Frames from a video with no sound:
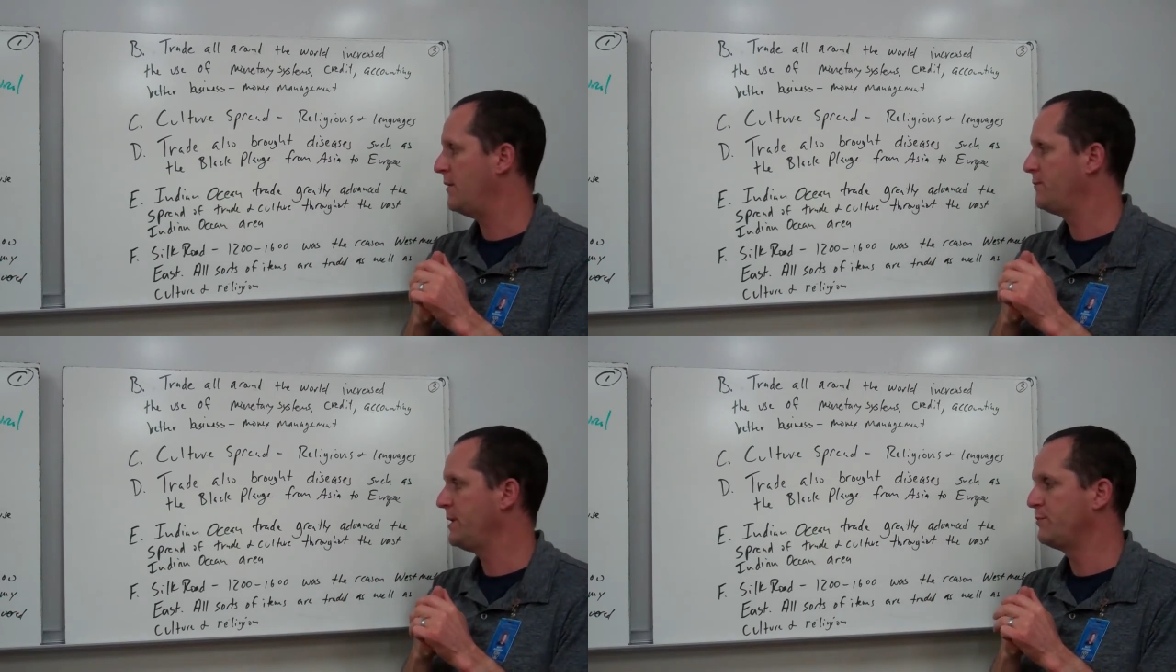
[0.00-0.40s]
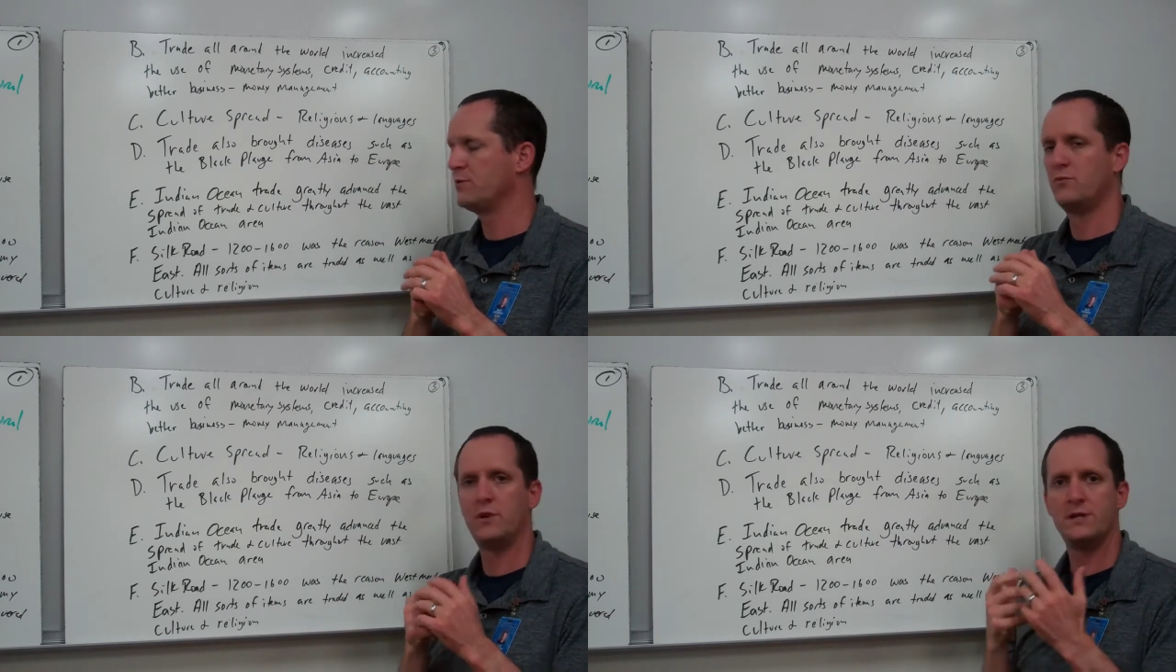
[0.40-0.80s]

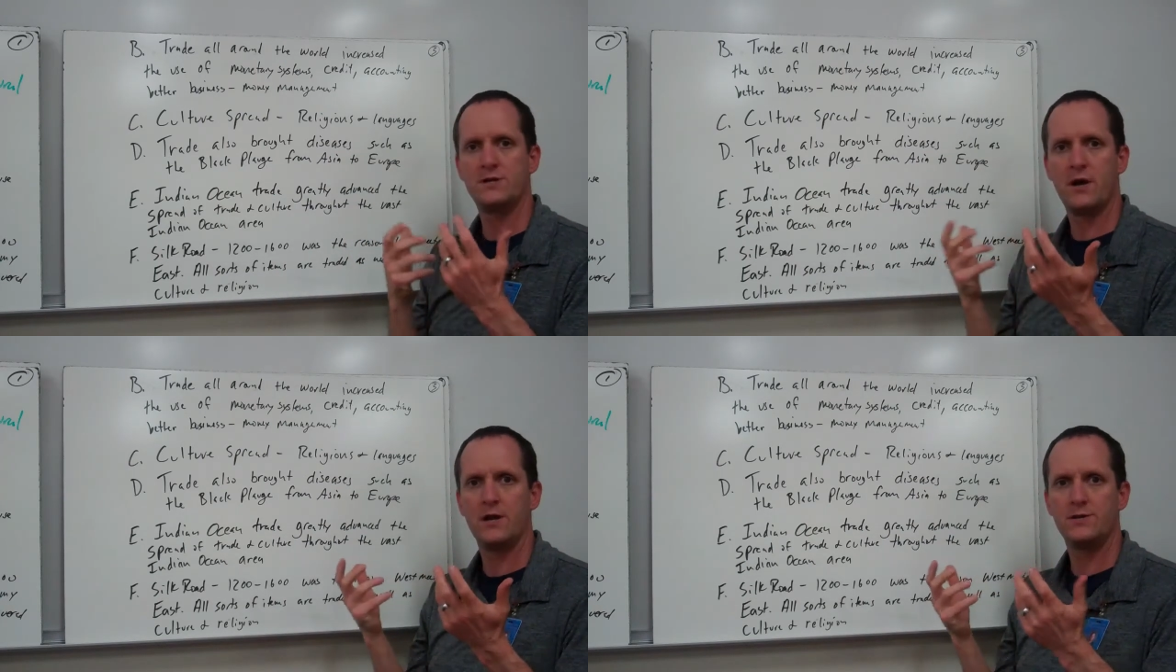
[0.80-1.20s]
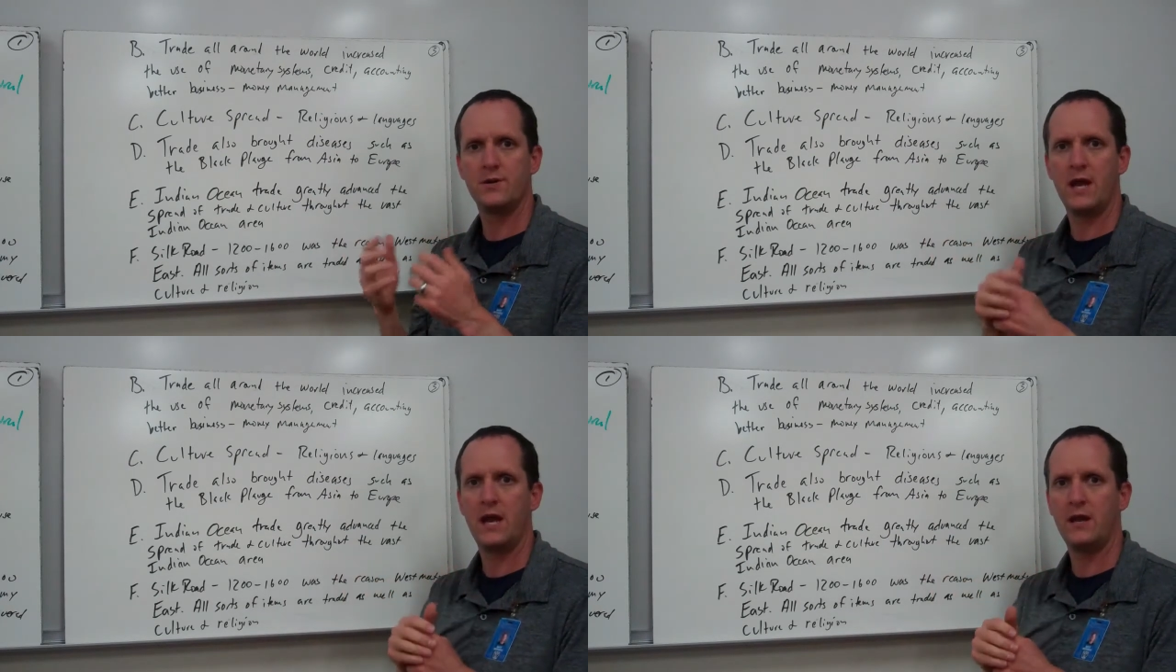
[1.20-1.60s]
people really started to
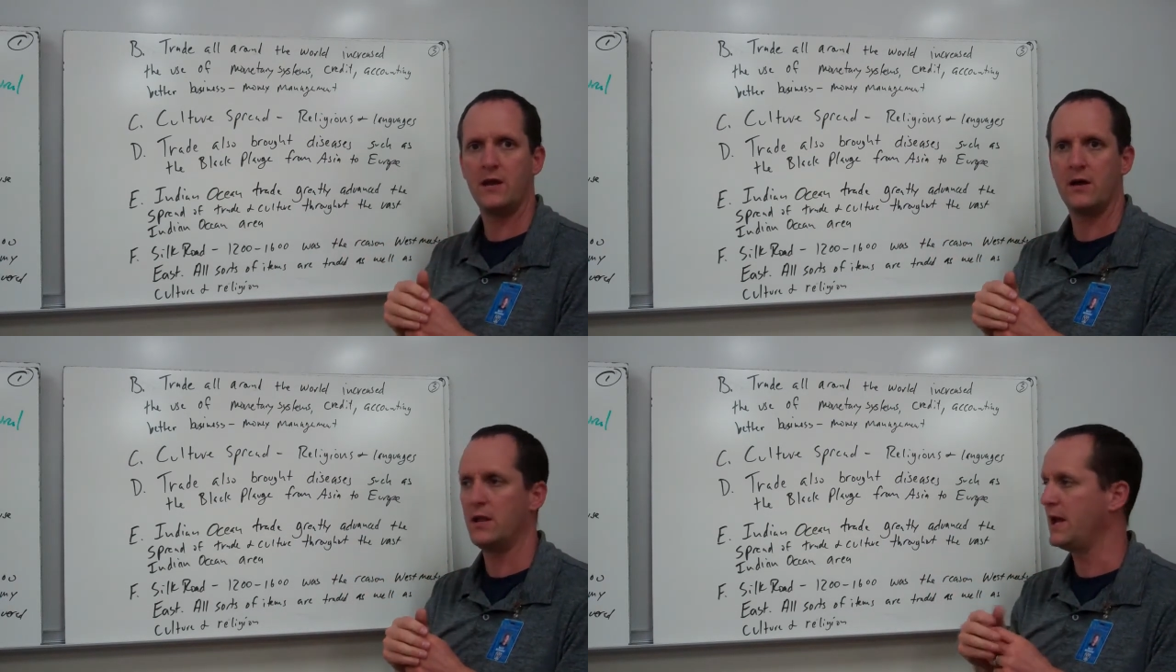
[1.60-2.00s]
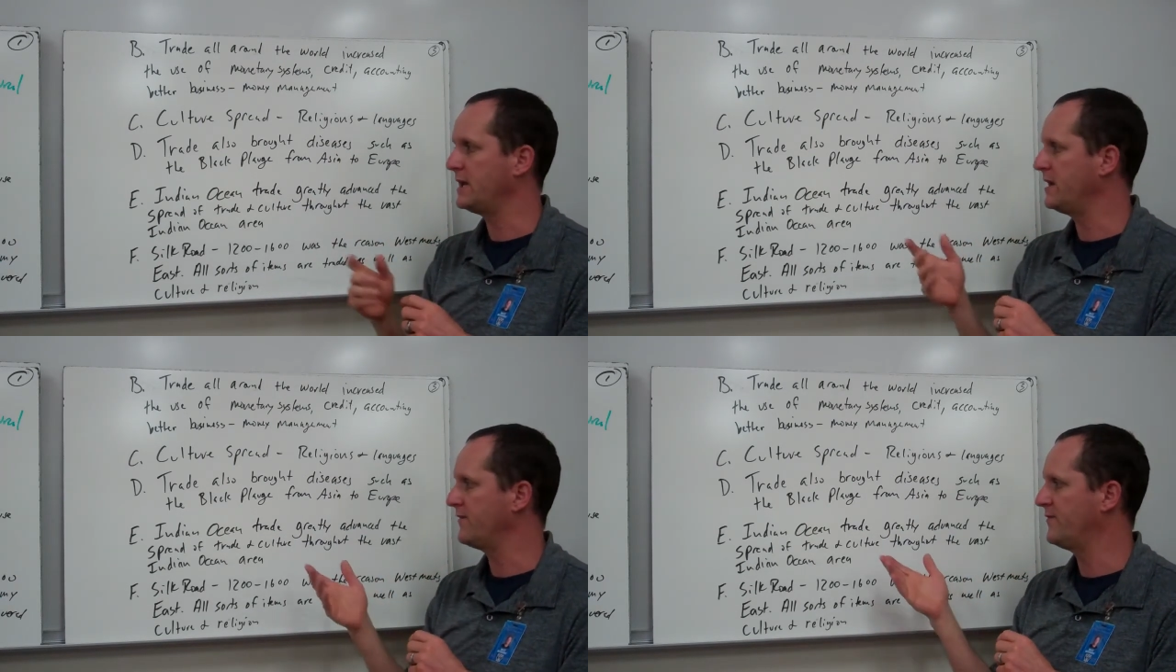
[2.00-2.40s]
gain a
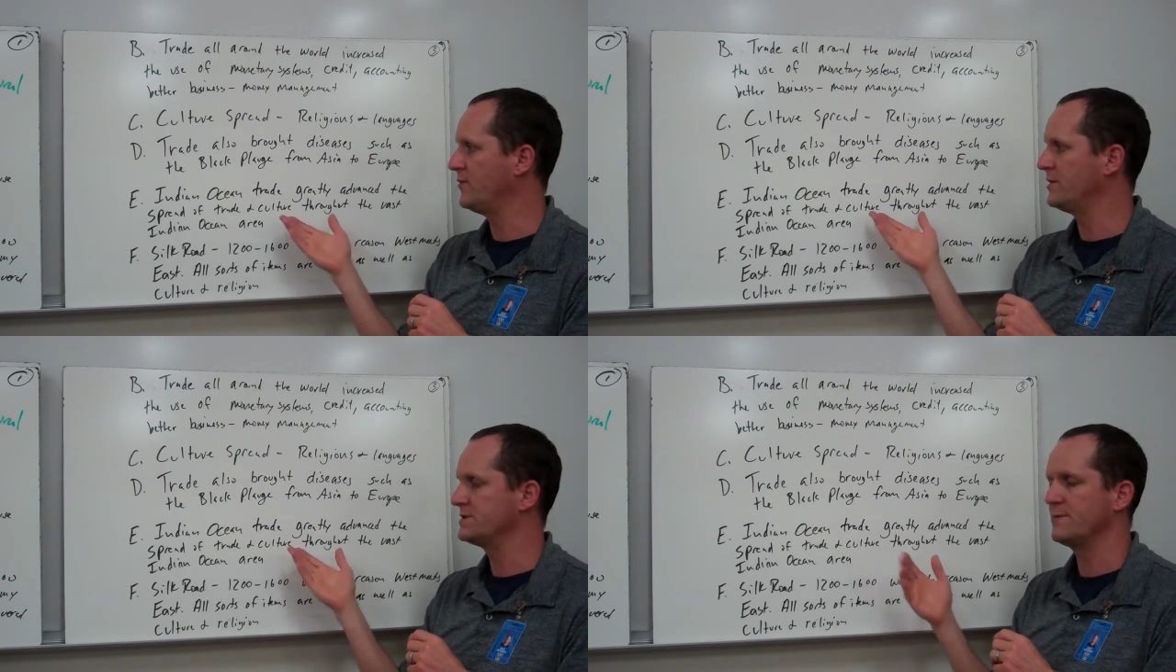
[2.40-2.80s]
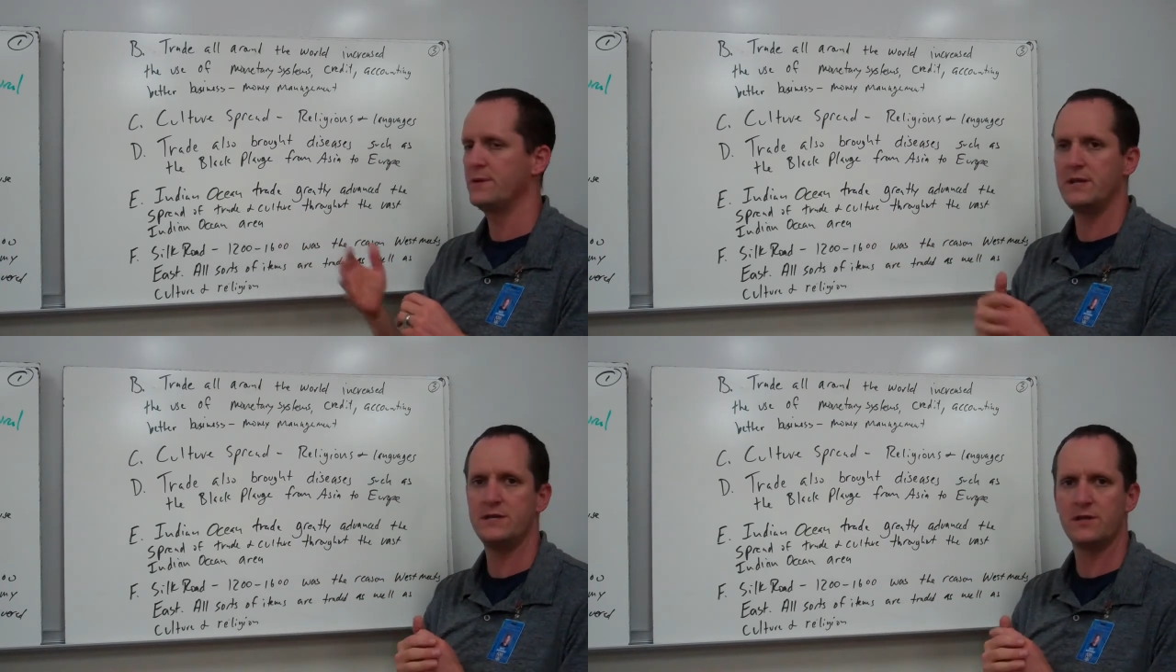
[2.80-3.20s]
liking for some
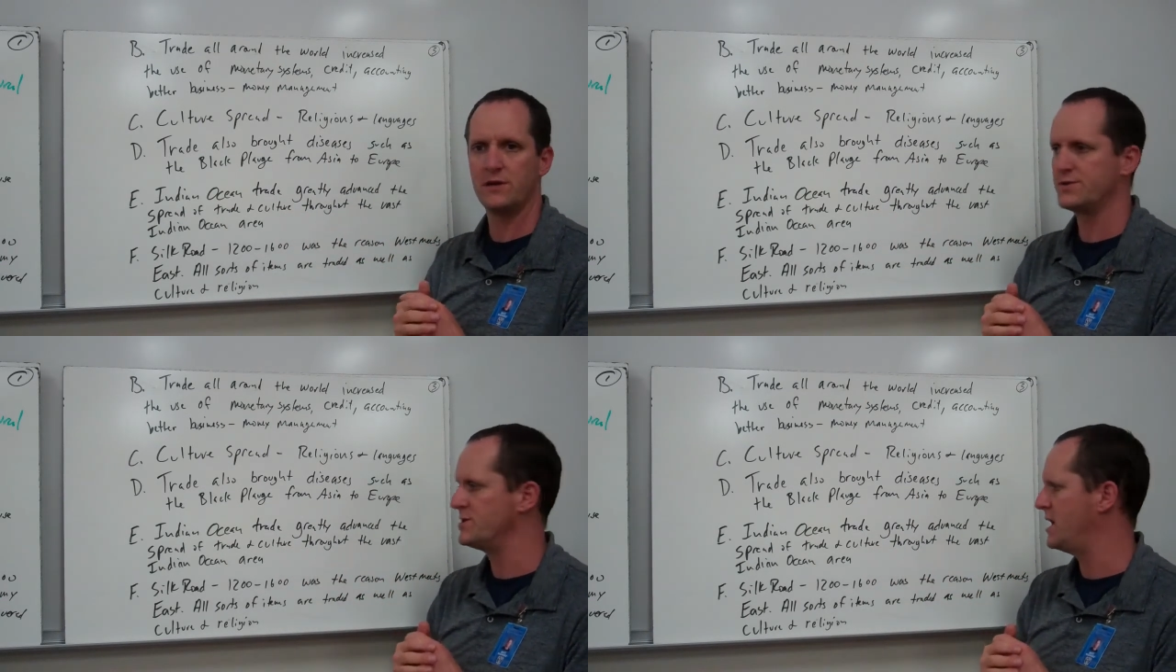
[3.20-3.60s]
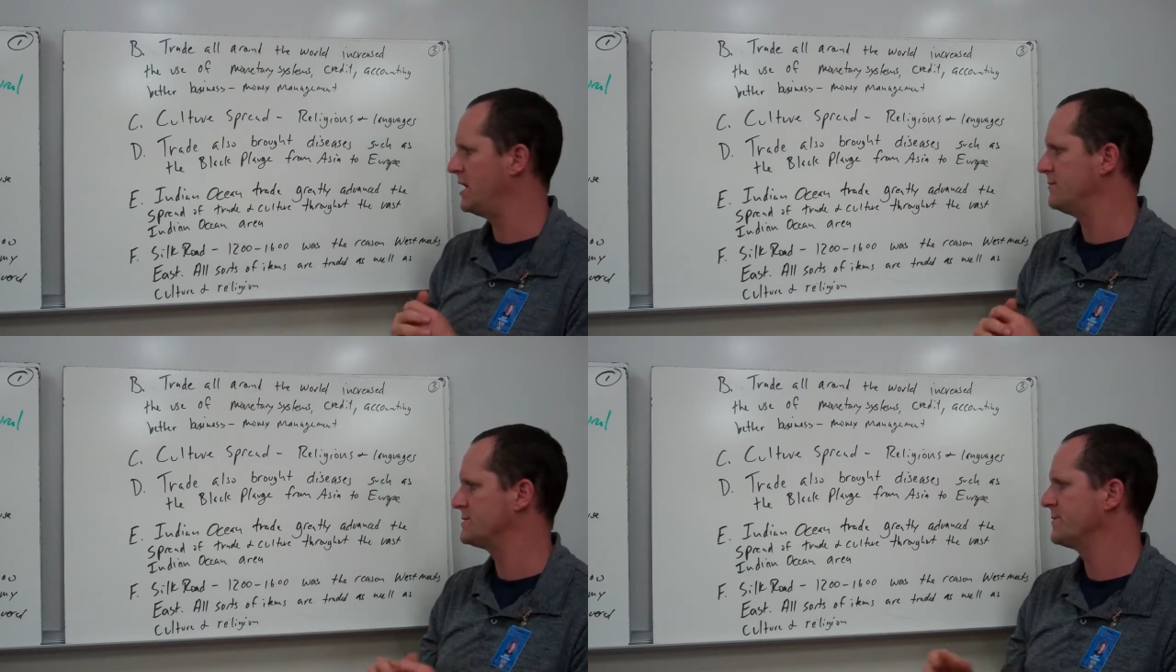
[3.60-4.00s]
of these luxury
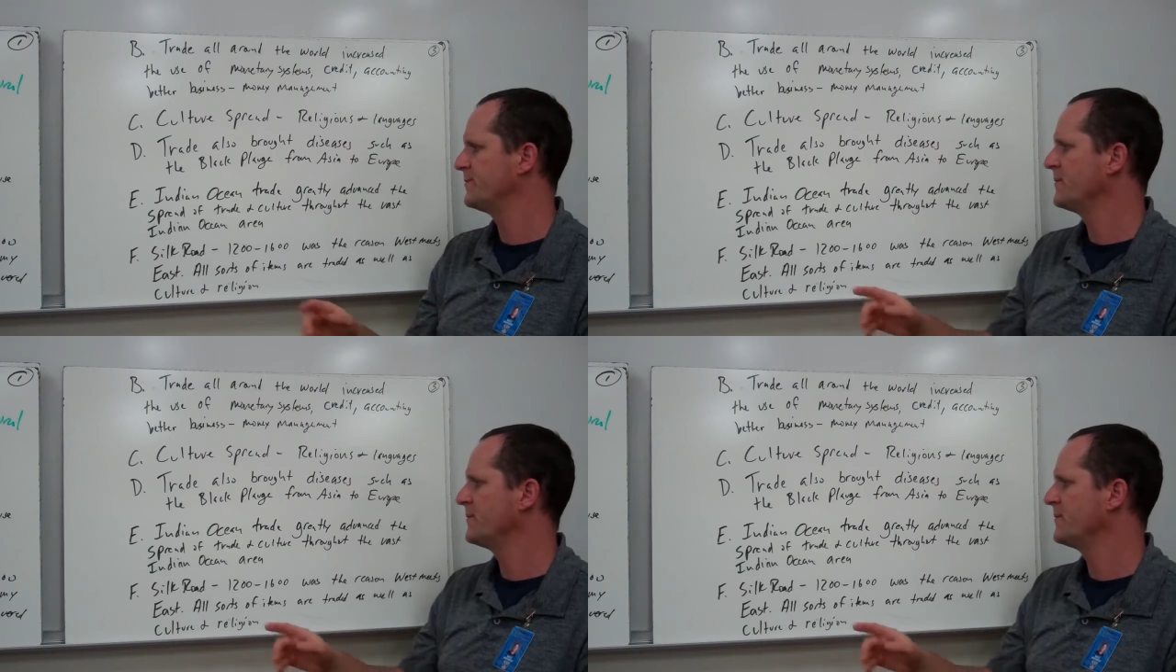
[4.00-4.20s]
items.